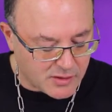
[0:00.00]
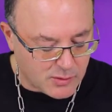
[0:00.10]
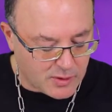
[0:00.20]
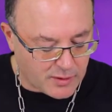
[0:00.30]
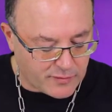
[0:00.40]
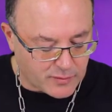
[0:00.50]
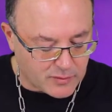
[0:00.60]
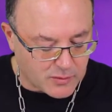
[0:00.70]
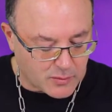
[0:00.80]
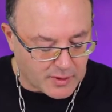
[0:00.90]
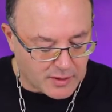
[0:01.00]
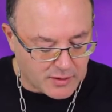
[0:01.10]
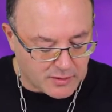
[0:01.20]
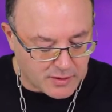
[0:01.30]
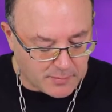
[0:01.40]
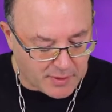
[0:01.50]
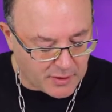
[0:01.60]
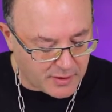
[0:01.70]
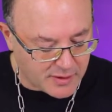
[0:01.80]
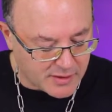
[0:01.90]
Two earphones will enter into
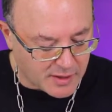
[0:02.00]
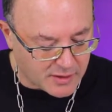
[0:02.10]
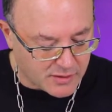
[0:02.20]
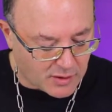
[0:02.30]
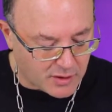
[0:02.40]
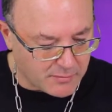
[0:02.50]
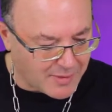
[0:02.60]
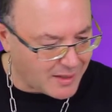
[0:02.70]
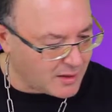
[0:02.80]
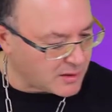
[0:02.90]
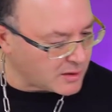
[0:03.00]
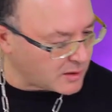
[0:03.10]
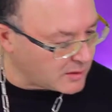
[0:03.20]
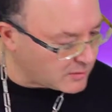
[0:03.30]
pairing status automatically.